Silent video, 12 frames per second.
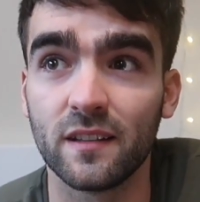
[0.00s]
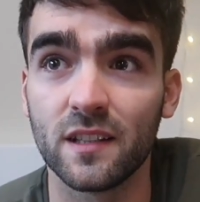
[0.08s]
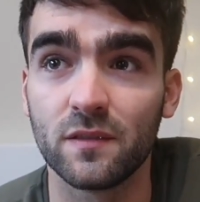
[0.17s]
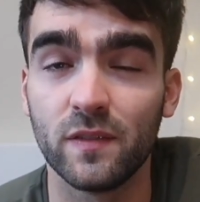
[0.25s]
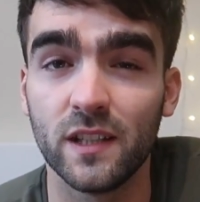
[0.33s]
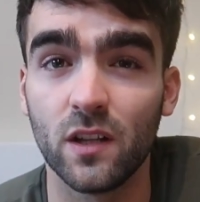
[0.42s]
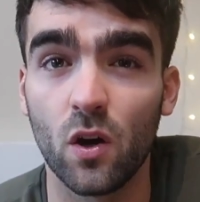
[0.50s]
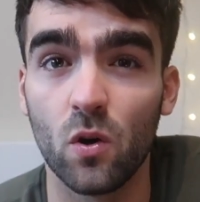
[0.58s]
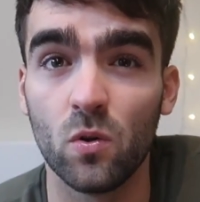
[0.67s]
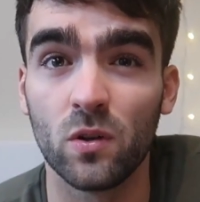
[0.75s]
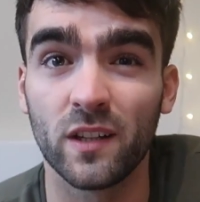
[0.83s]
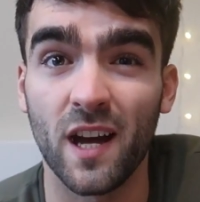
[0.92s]
this
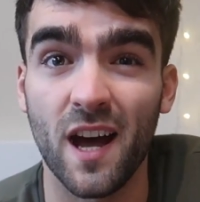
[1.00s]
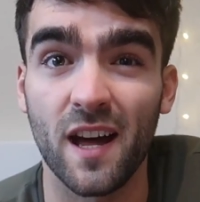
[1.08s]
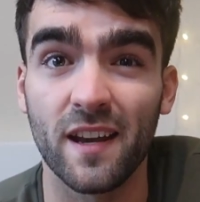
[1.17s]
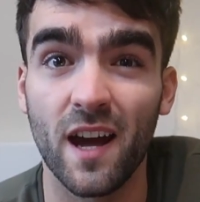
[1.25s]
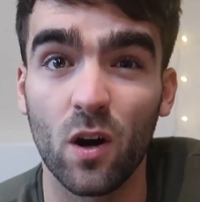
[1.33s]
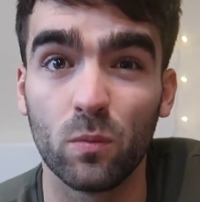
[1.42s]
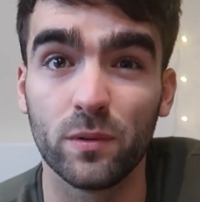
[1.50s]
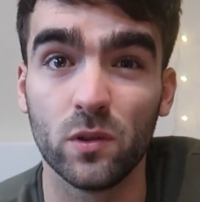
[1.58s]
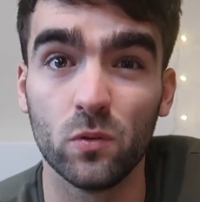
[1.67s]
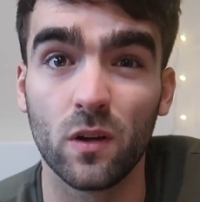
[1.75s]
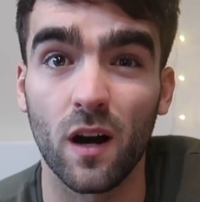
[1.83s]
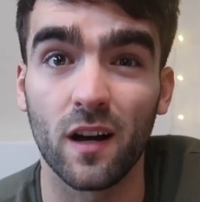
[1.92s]
video can help
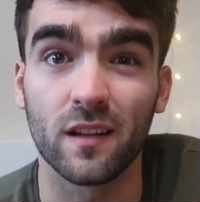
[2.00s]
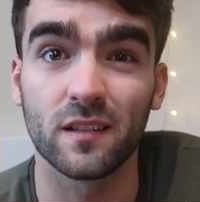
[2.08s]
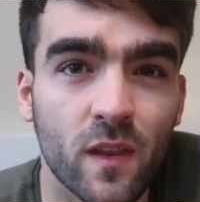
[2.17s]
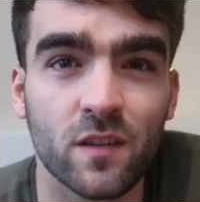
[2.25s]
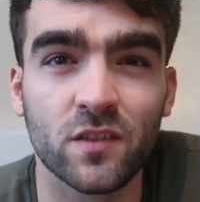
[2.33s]
you guys.